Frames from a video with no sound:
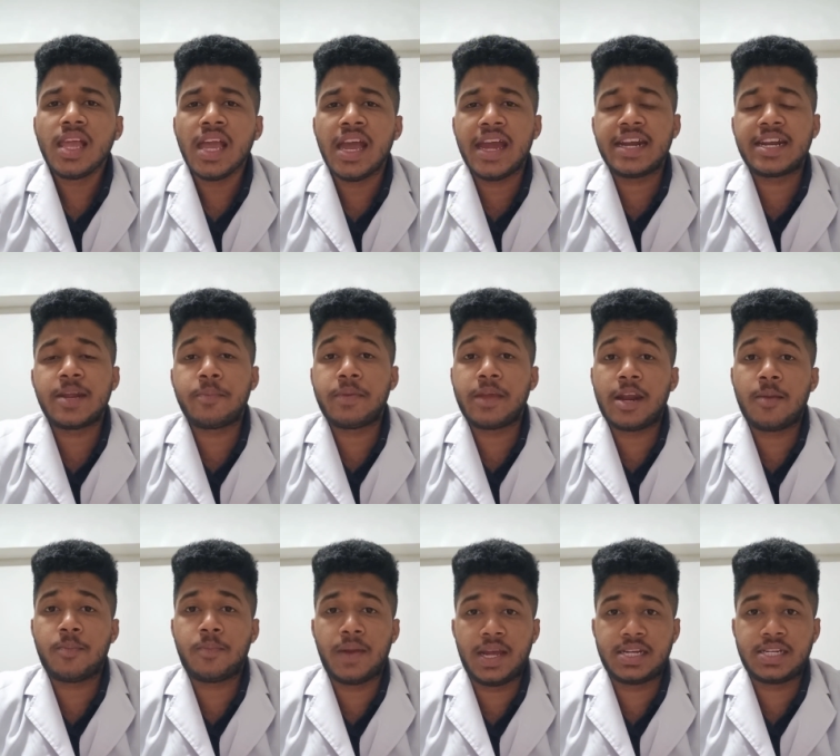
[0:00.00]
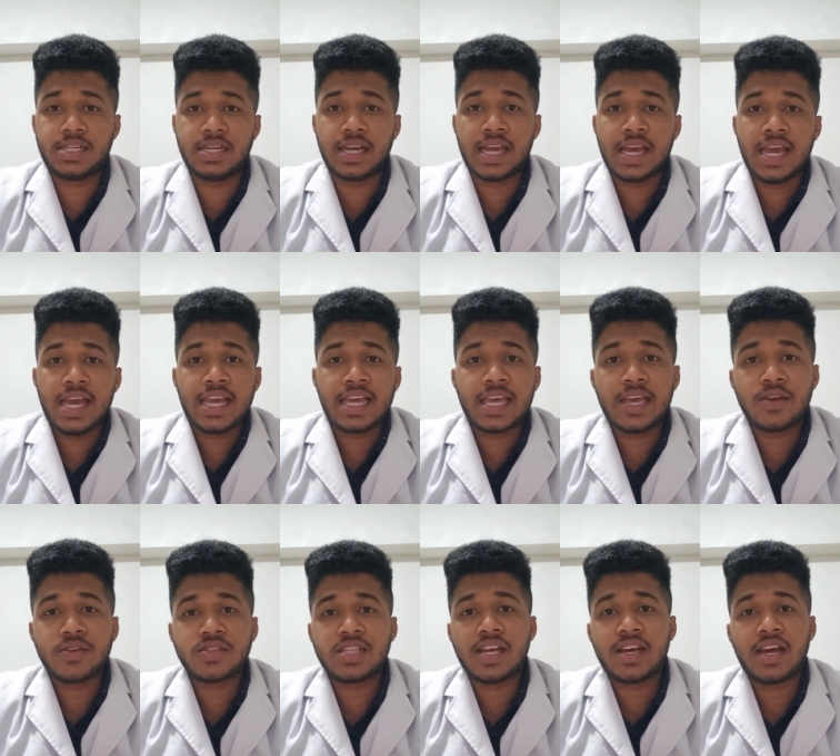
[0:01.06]
tibial plateau,
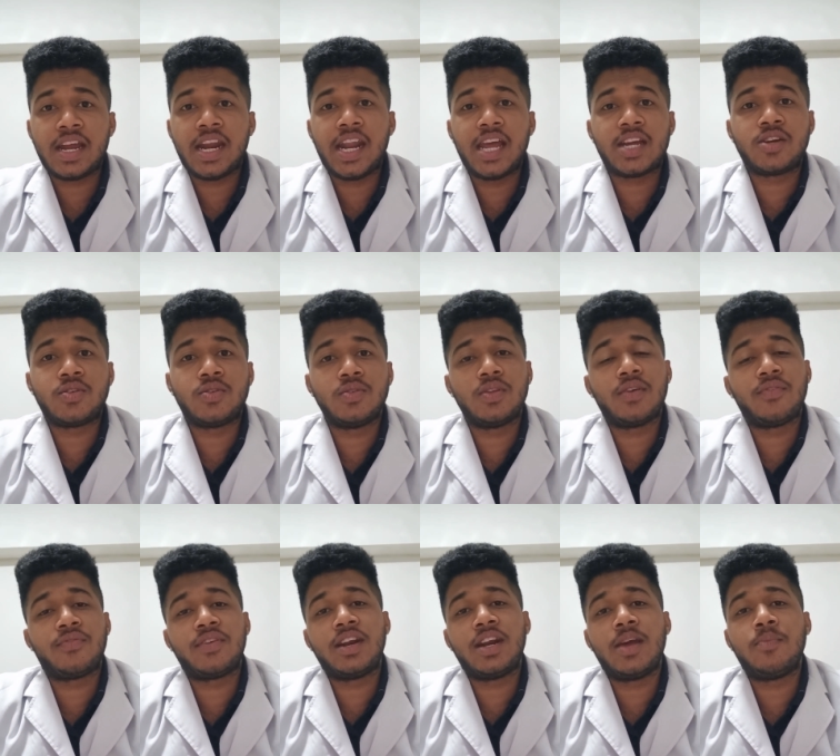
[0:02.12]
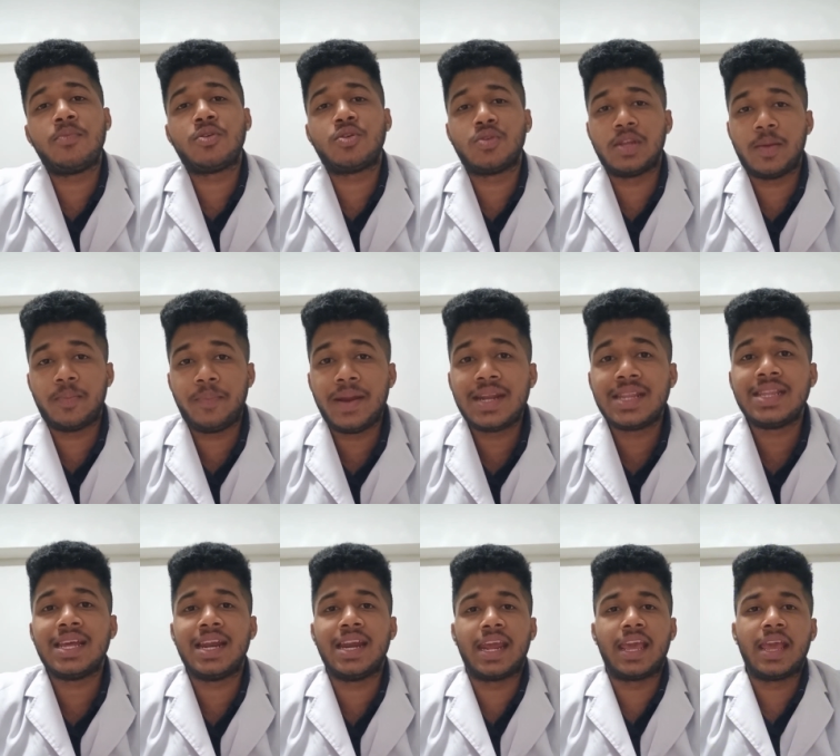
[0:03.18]
gives the leg to the freedom to the bend
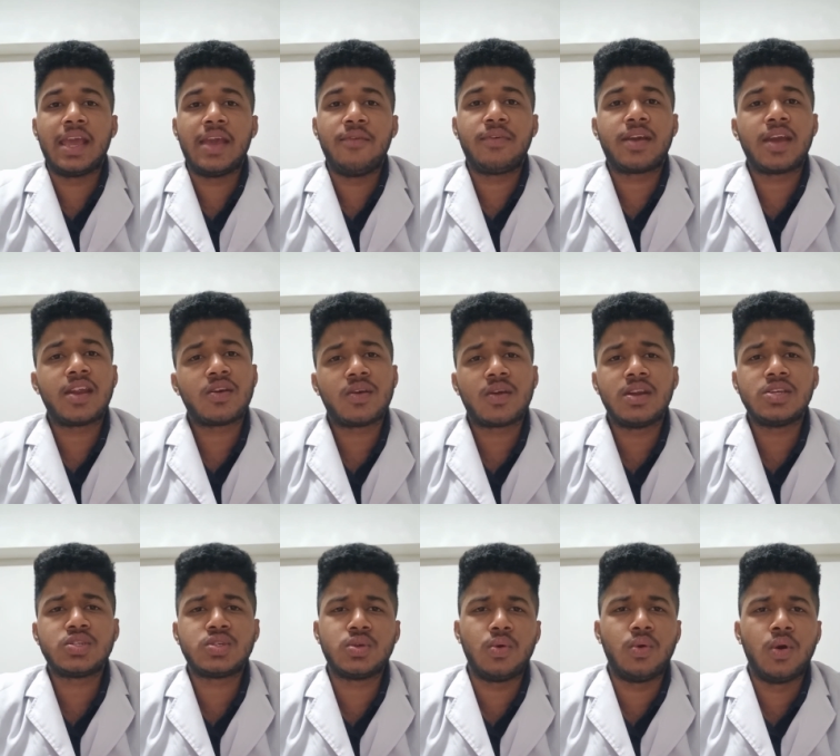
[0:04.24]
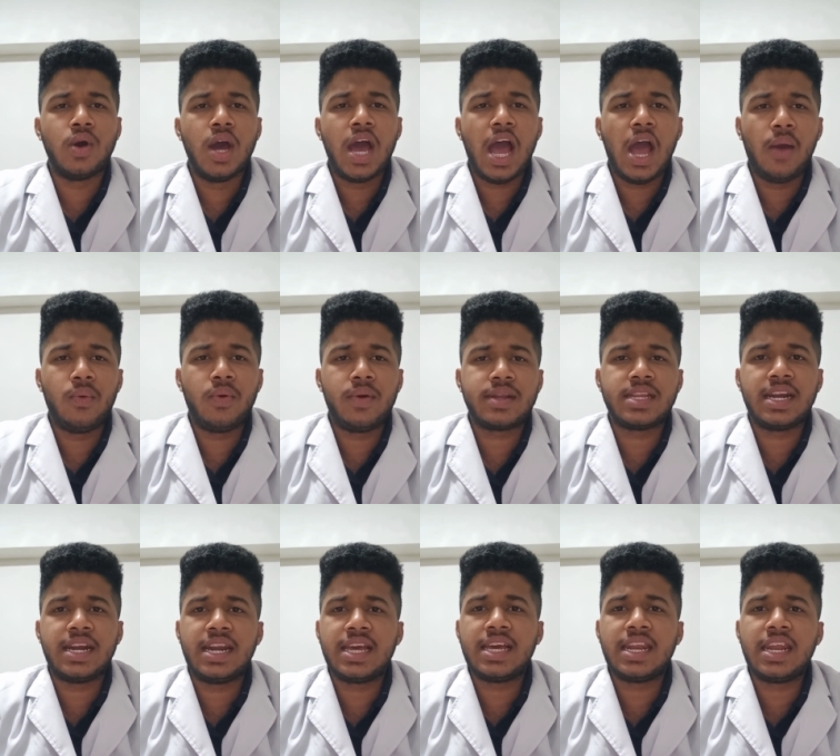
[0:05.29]
the knee. We can quickly show, however, the
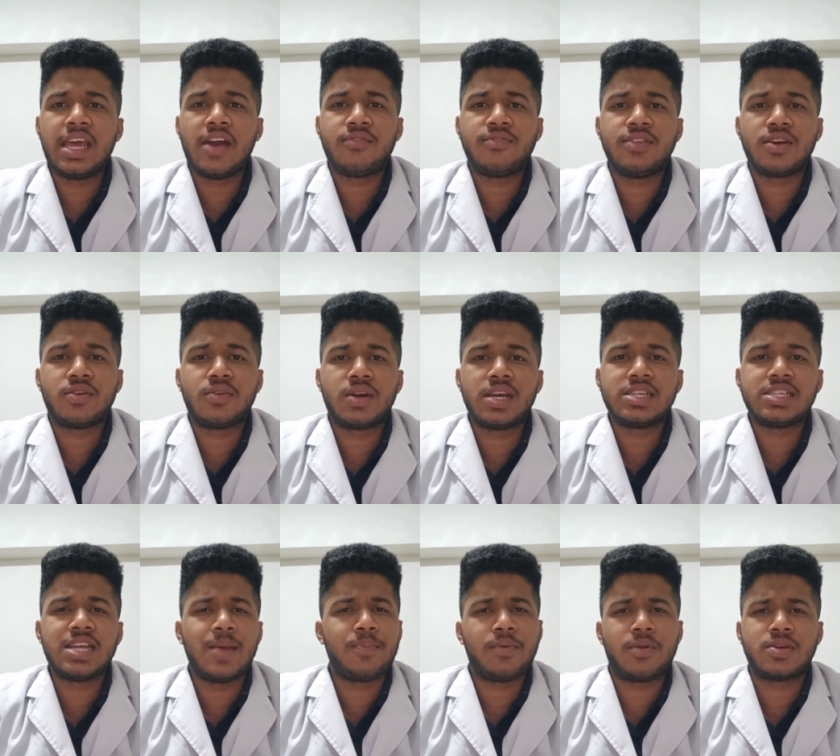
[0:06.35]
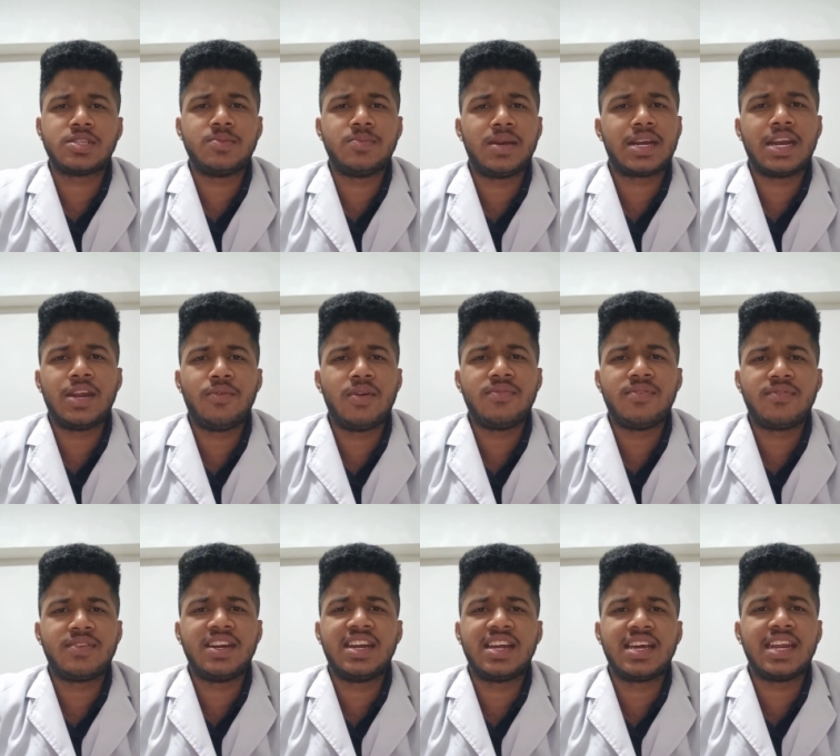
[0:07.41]
degree of the rotation approximately
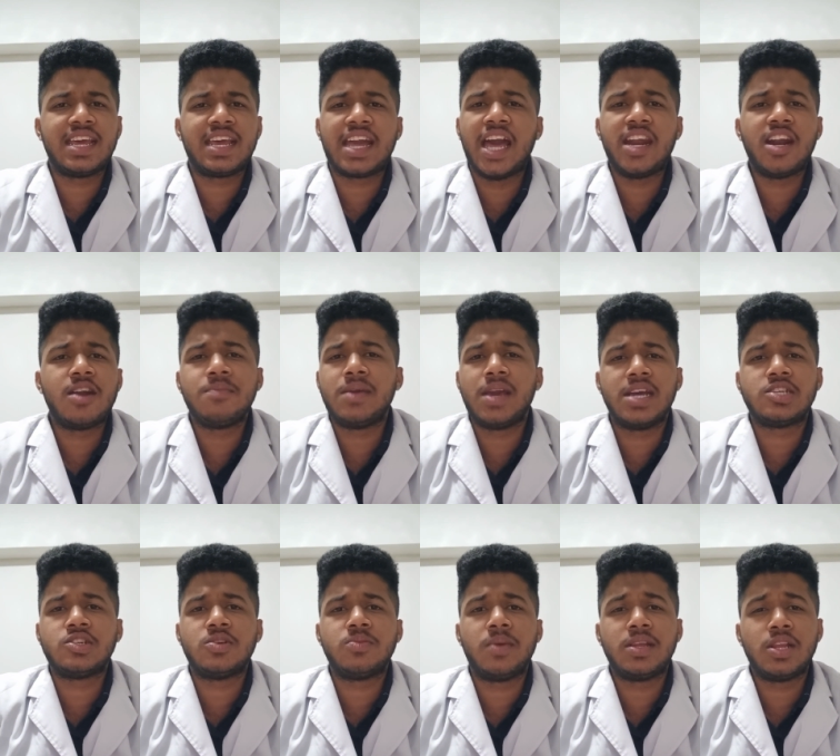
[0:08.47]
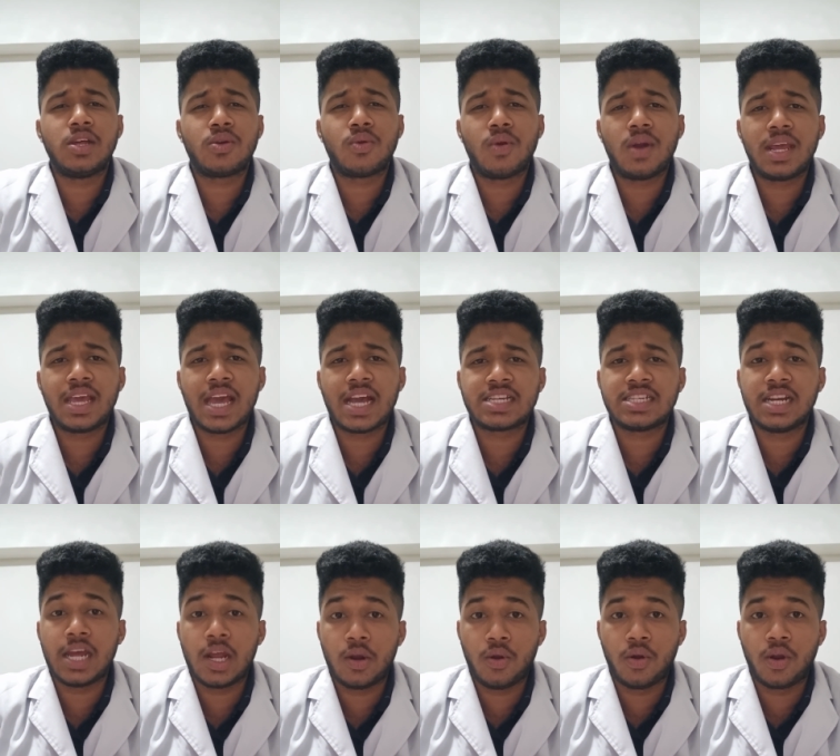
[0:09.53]
150 degree cannot be achieved by the rolling action
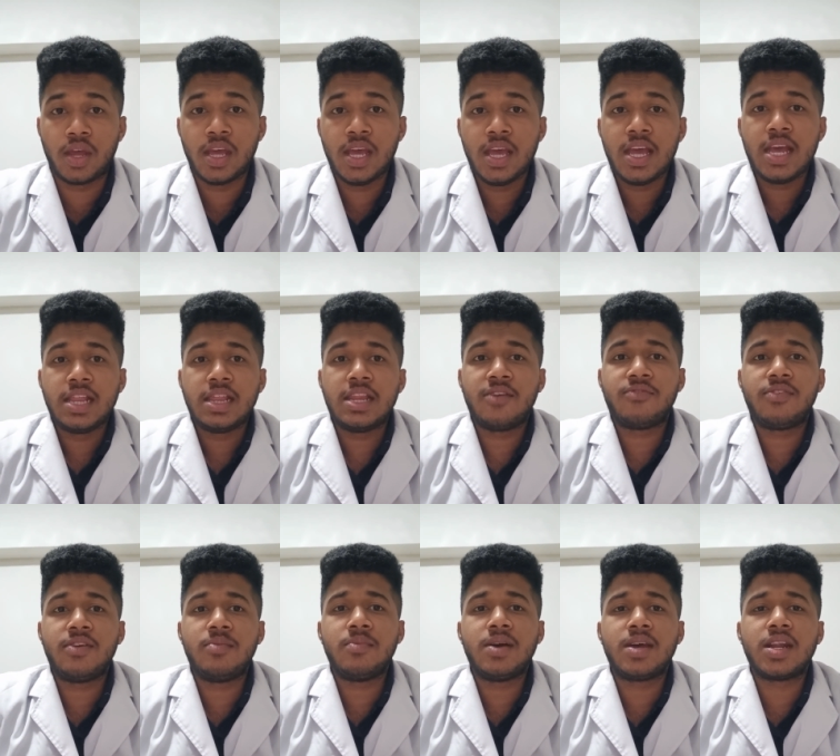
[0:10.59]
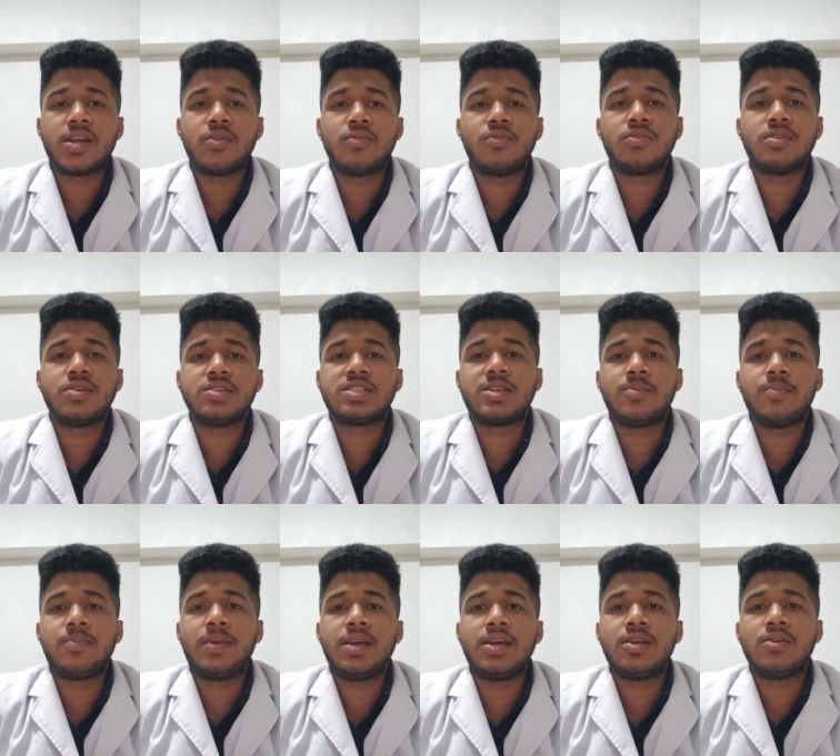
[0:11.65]
alone. The femur would
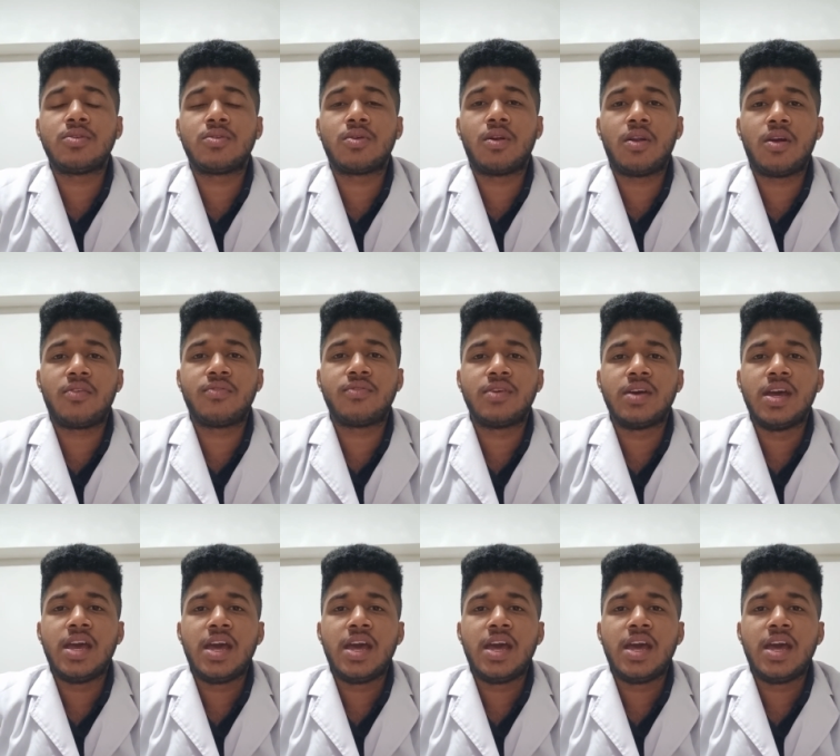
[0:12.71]
simply roll off